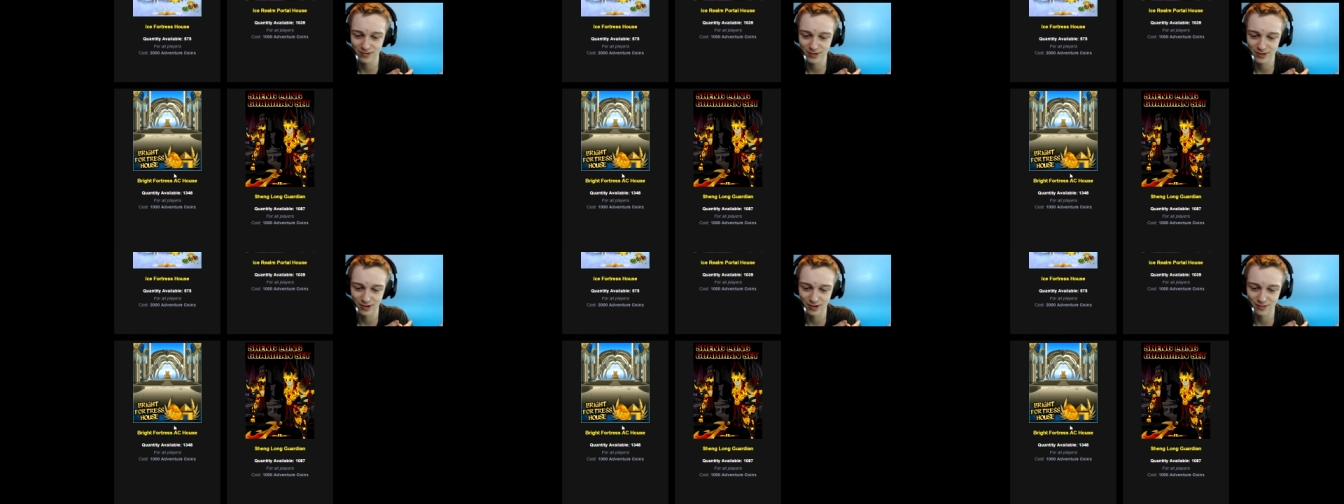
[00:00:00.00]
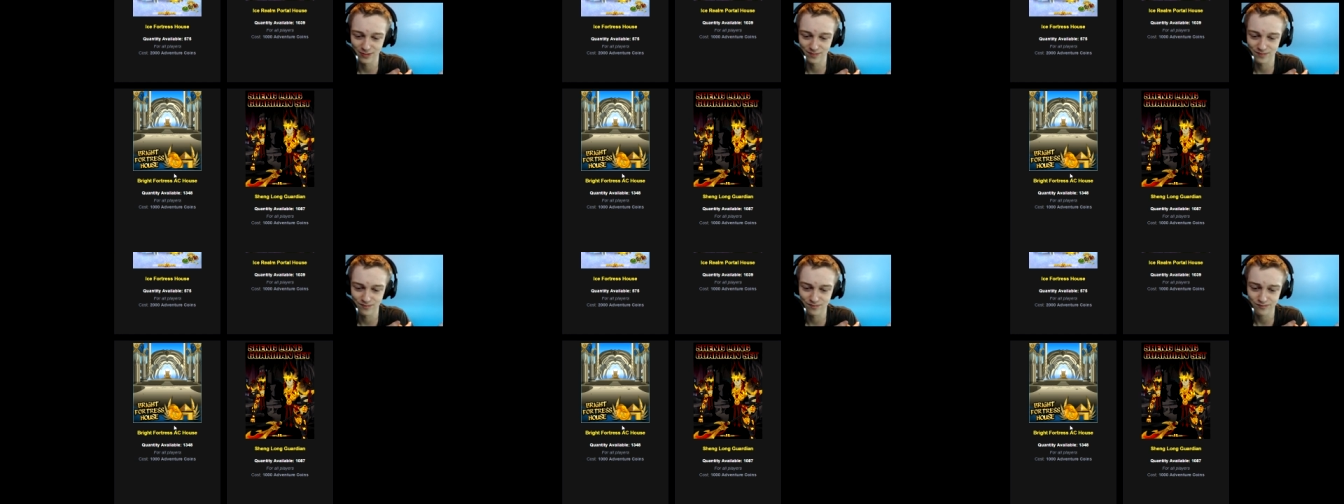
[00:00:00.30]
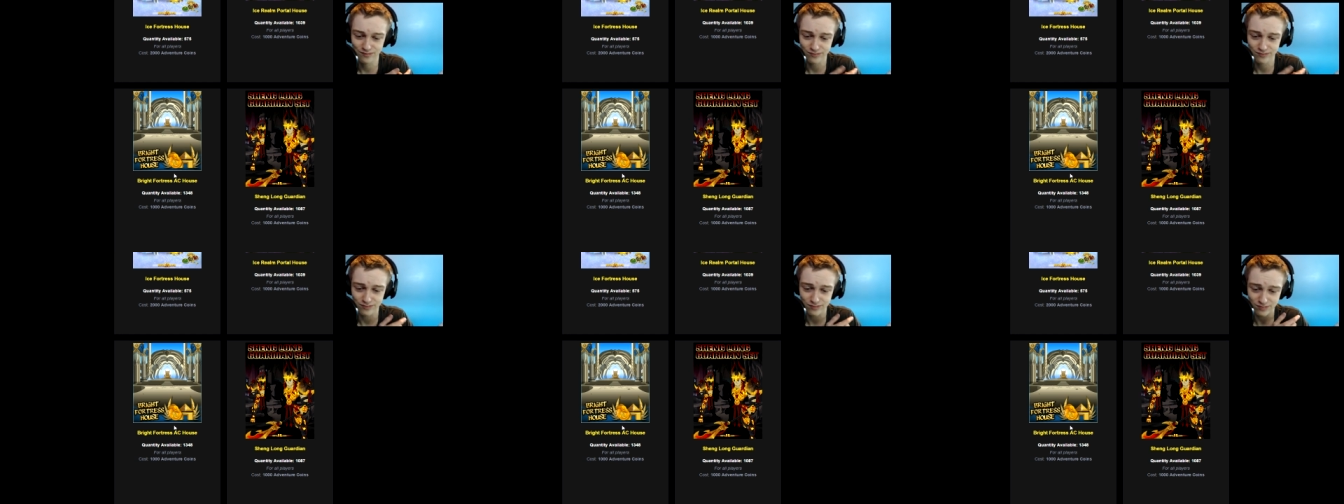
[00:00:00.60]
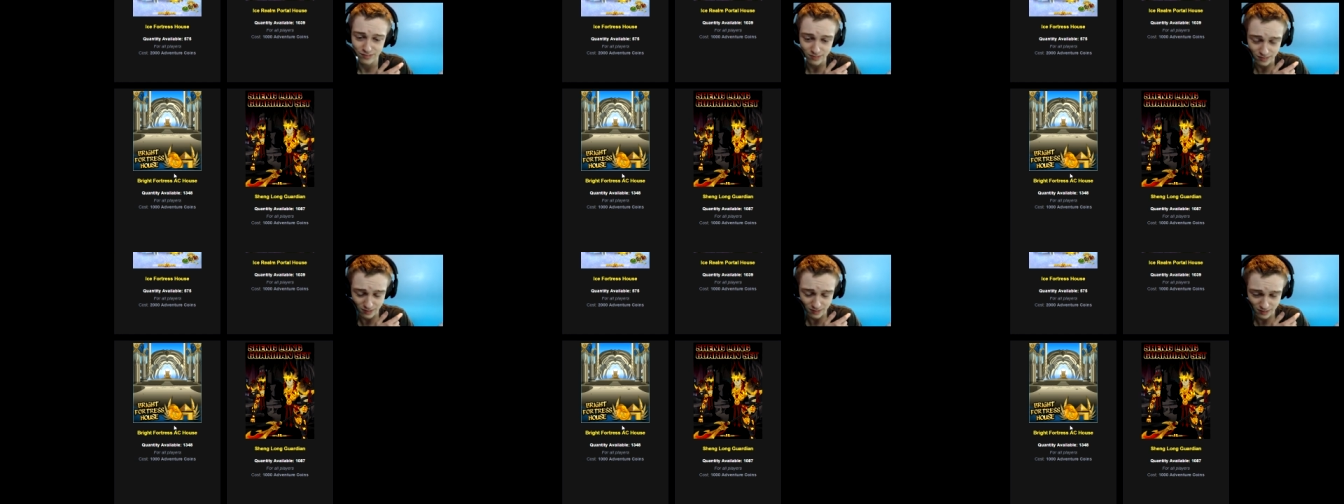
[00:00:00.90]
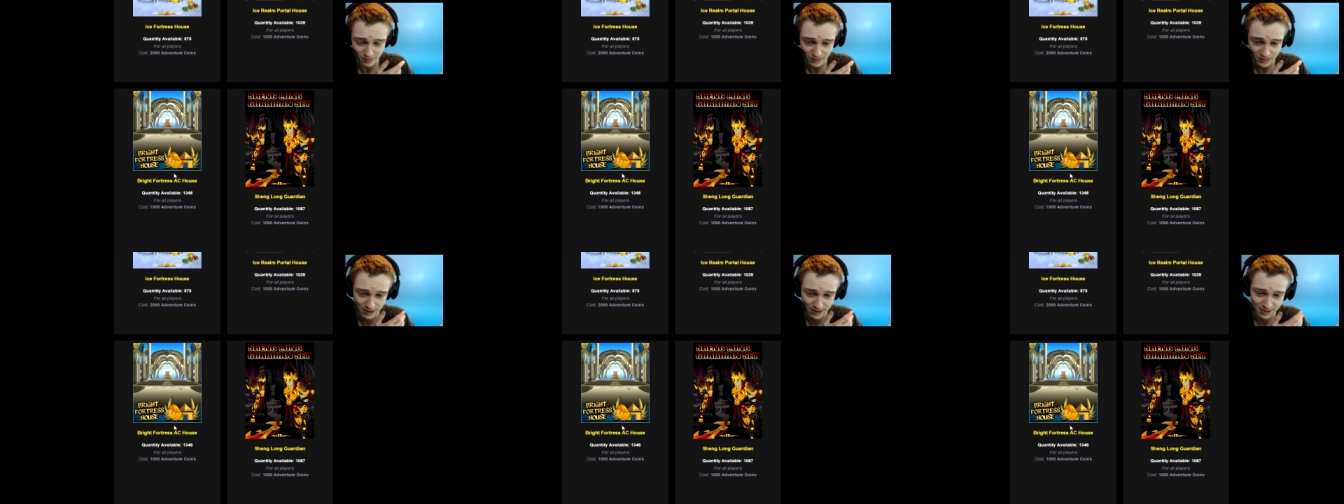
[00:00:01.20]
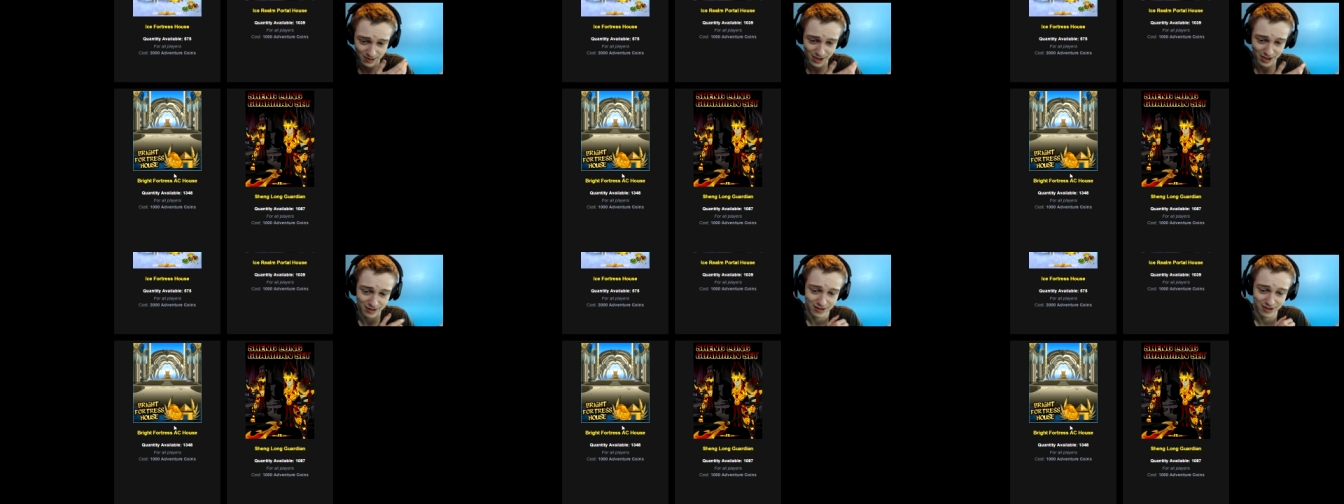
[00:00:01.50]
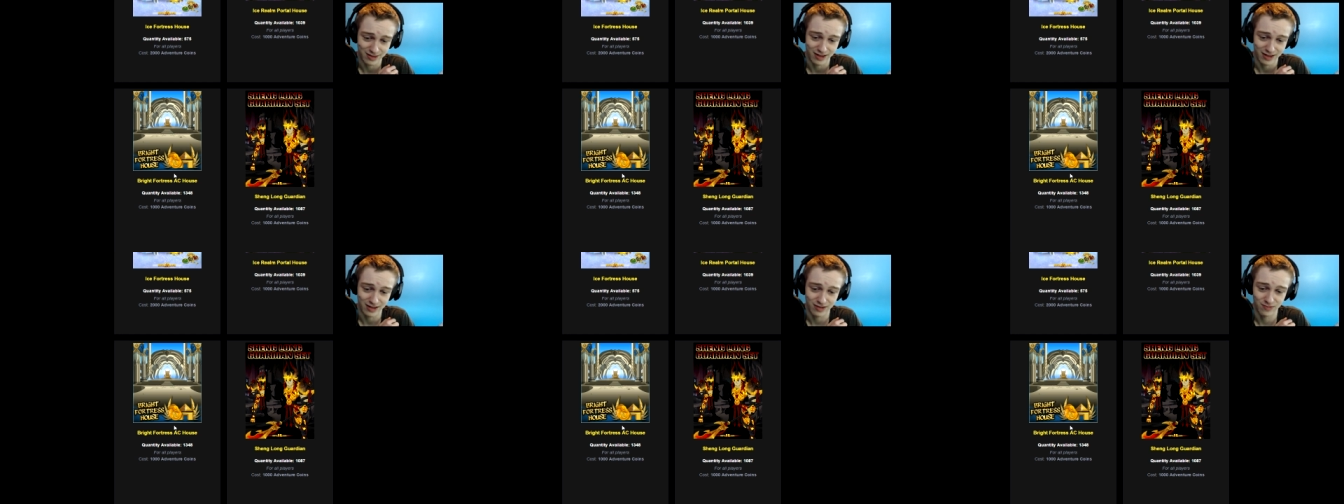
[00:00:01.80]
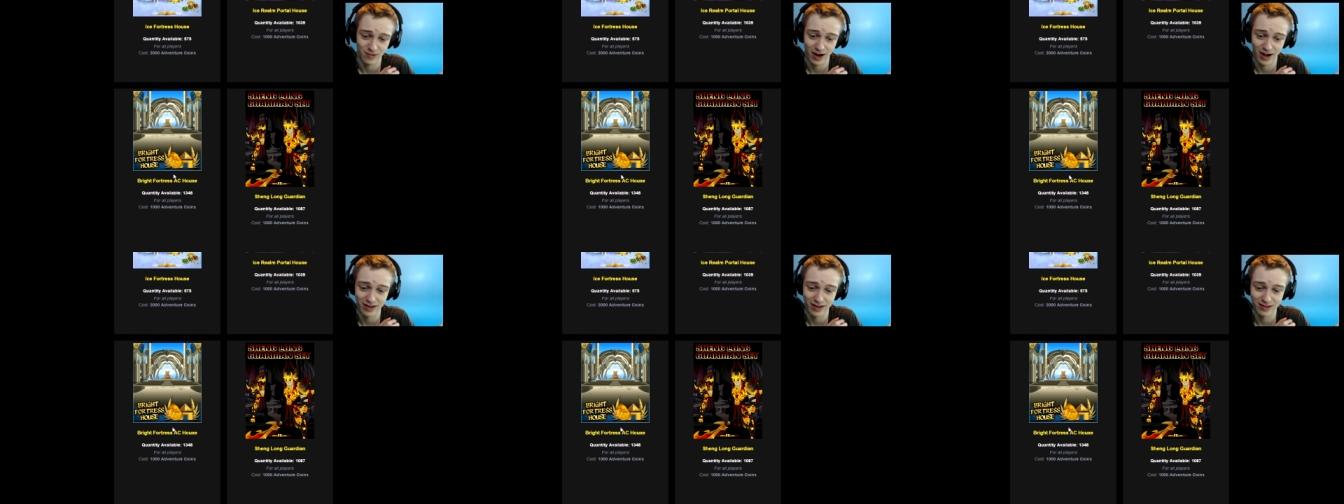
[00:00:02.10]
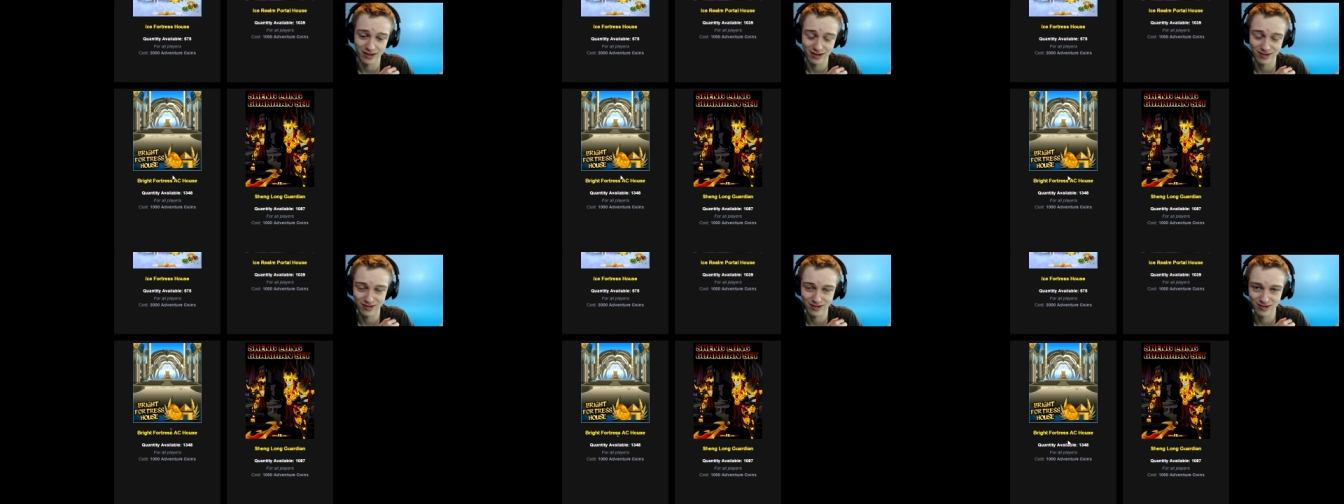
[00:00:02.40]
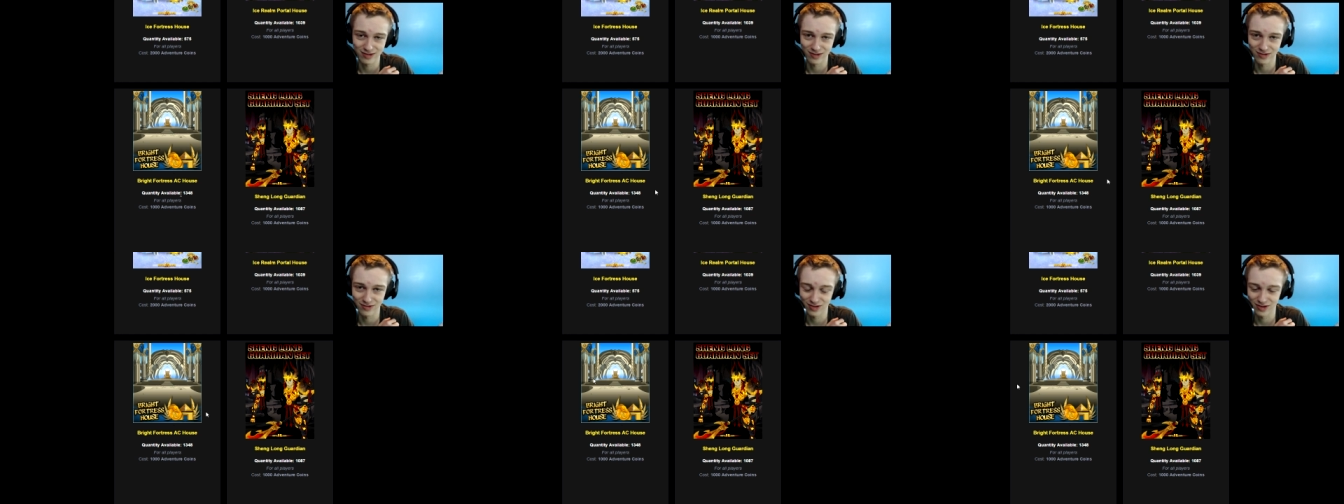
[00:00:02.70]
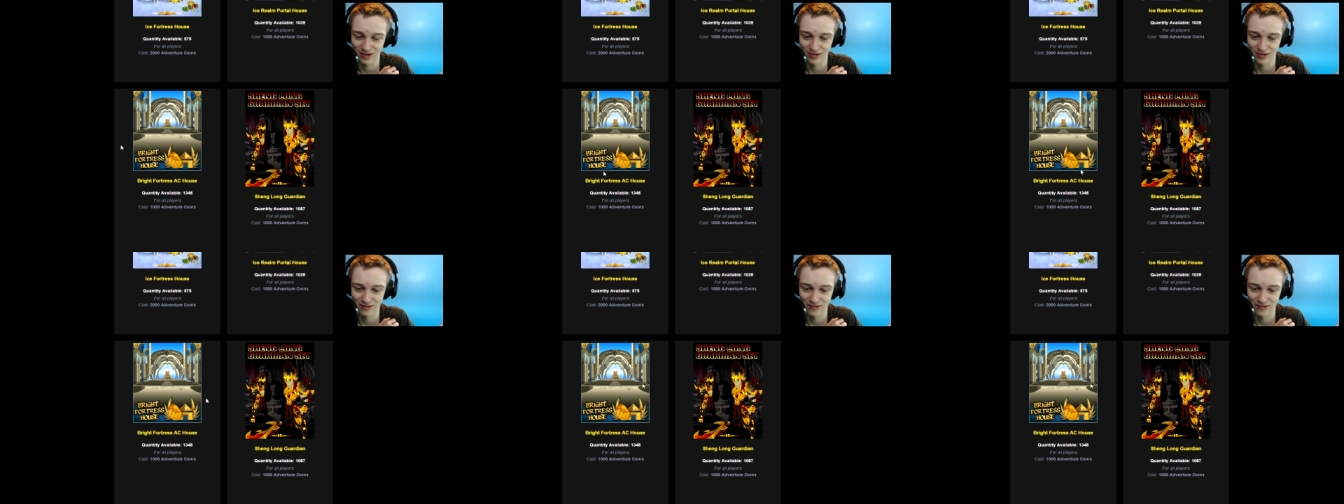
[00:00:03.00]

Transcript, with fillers: So I'm guessing that's why this there's still